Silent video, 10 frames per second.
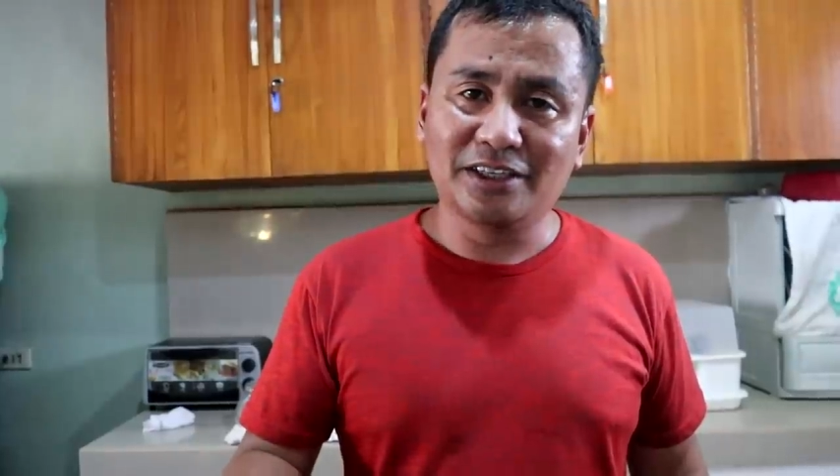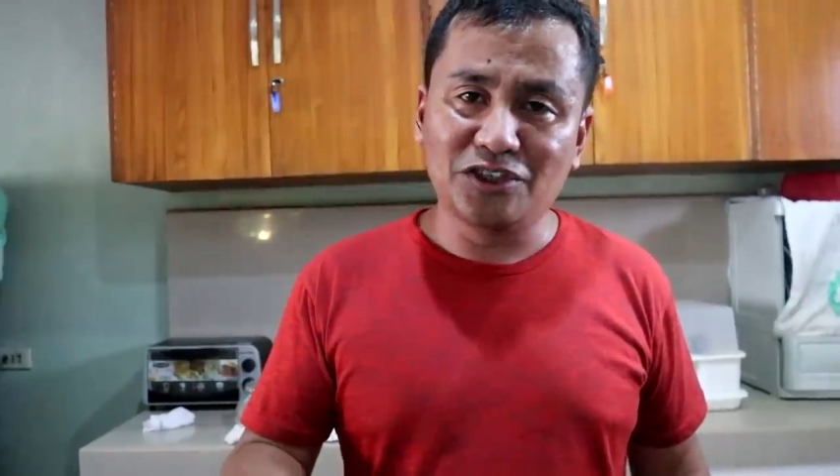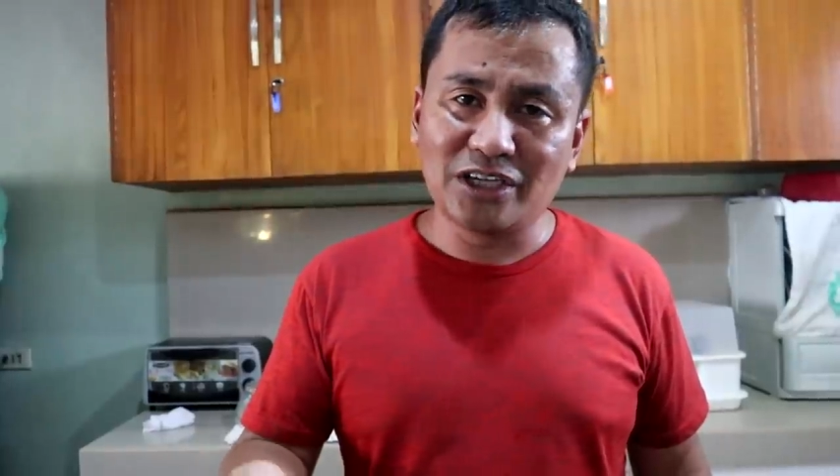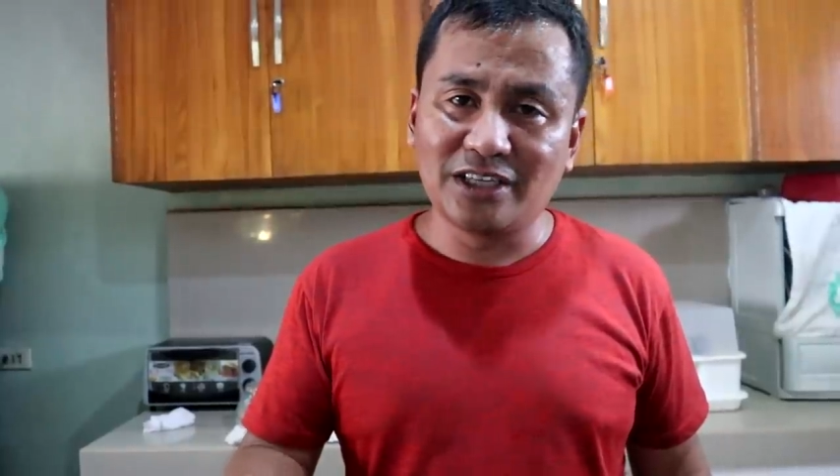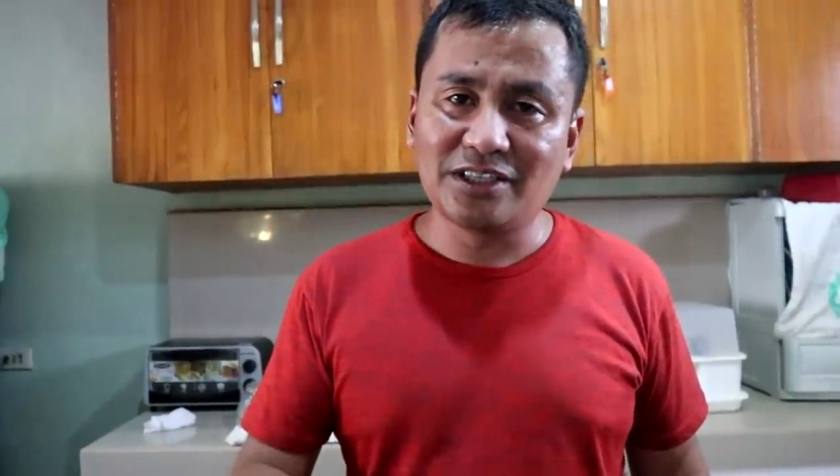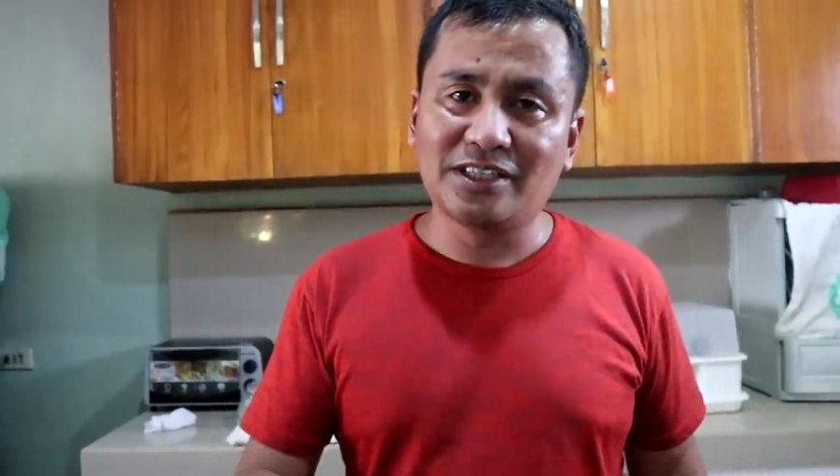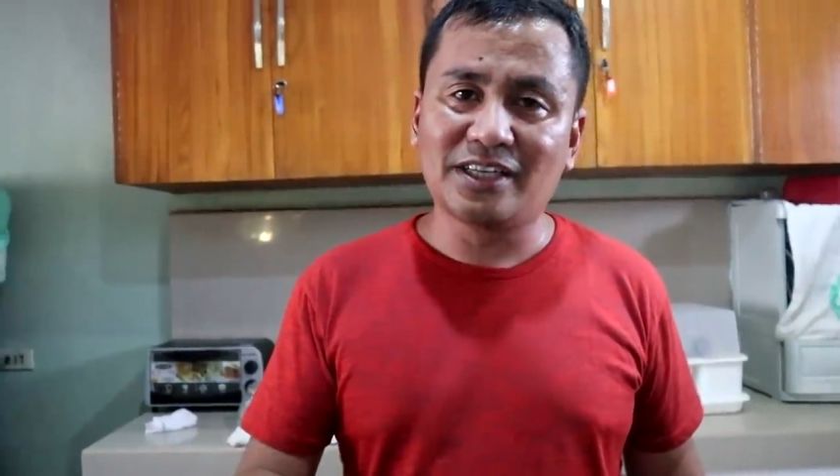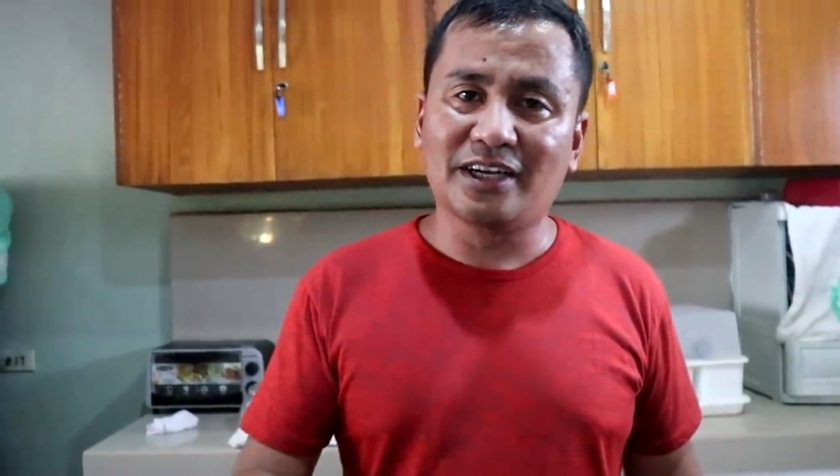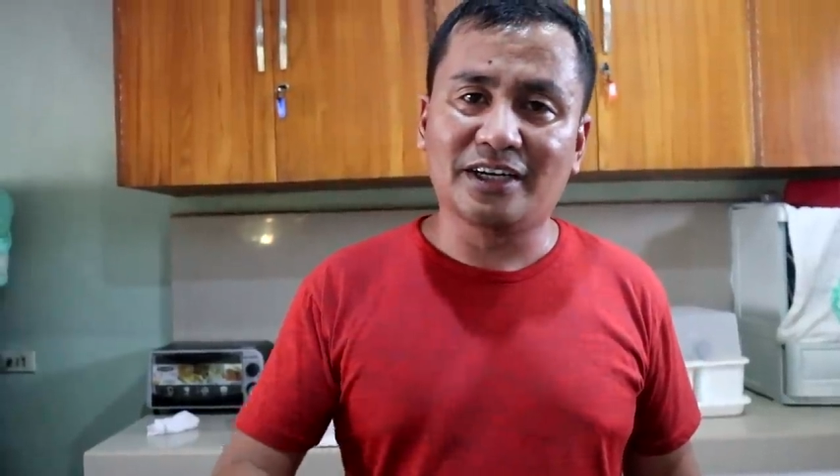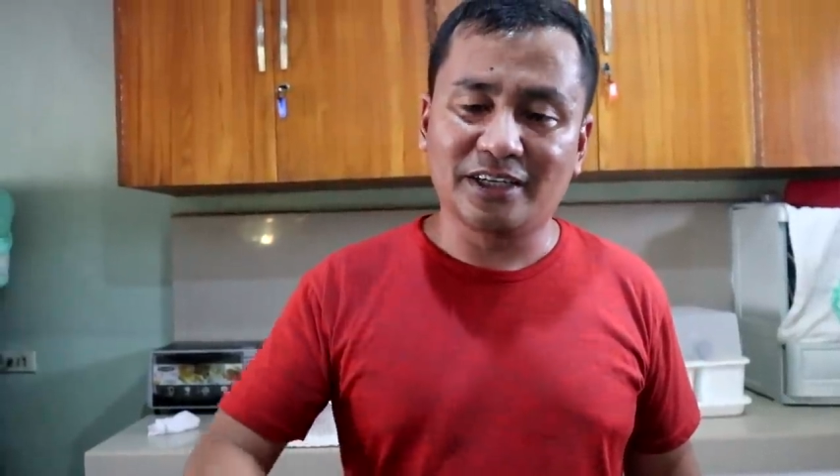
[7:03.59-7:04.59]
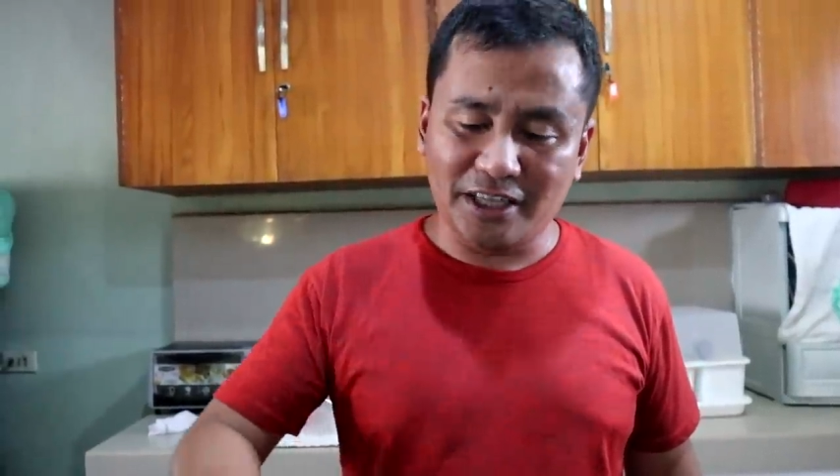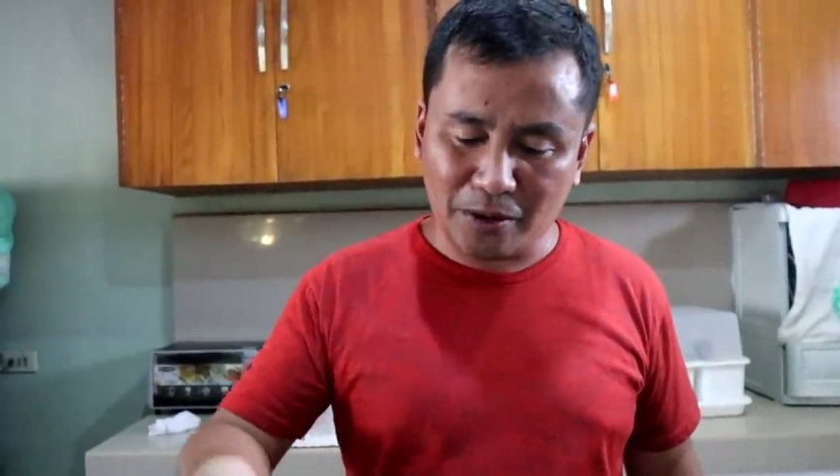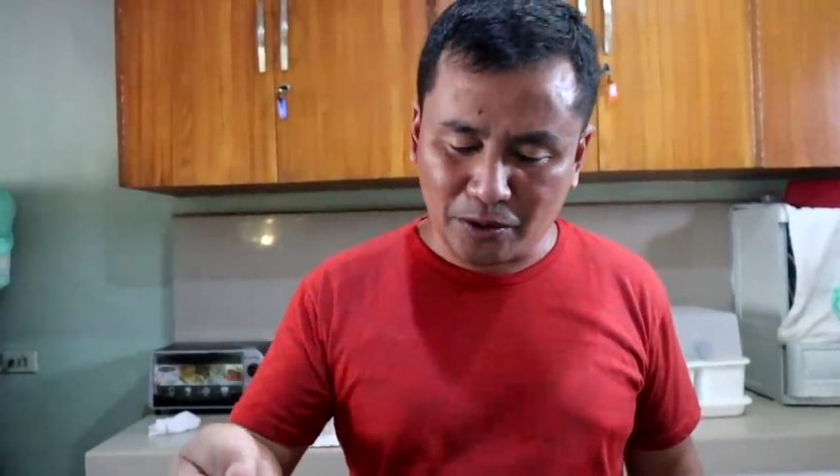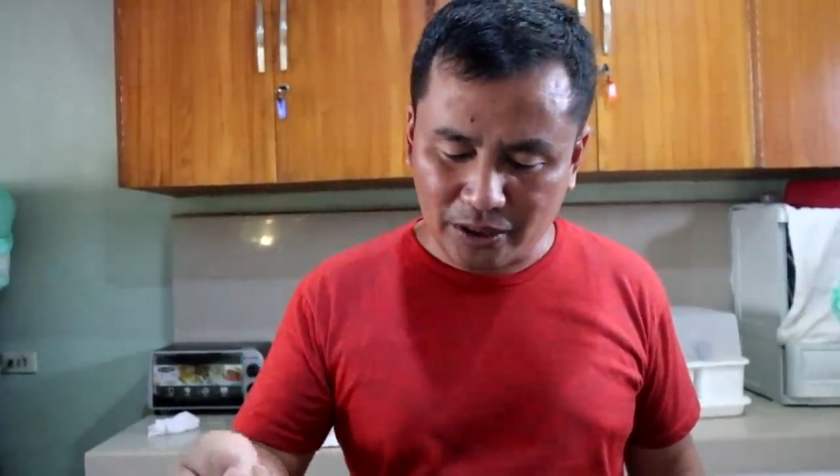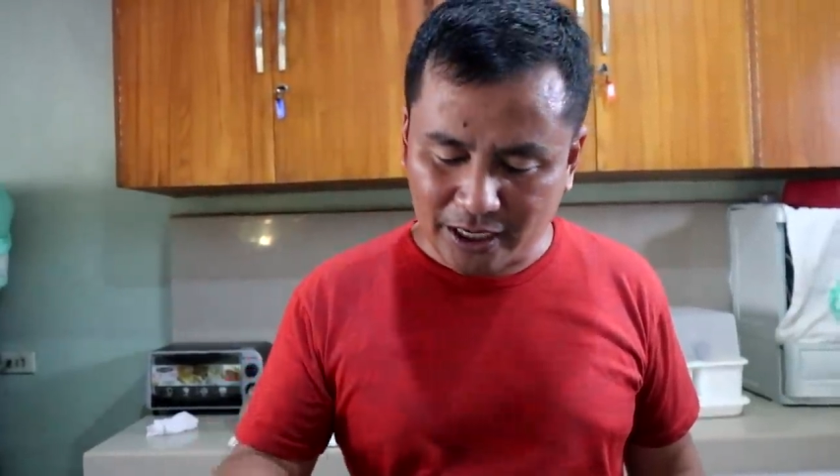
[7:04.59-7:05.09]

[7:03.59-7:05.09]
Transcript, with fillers: then chances are they